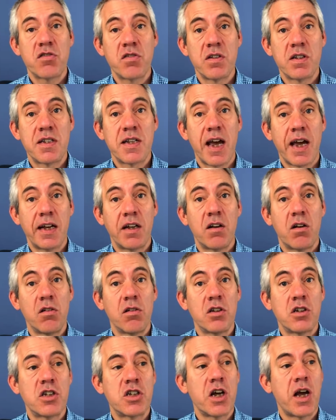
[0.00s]
and
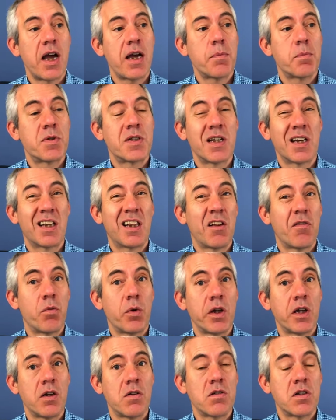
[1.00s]
technology, particularly if
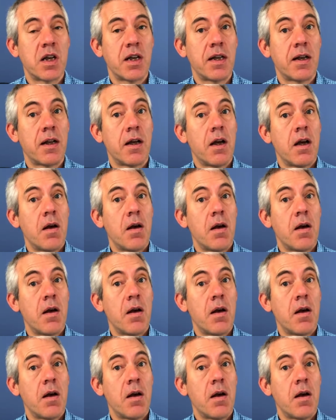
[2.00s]
we're using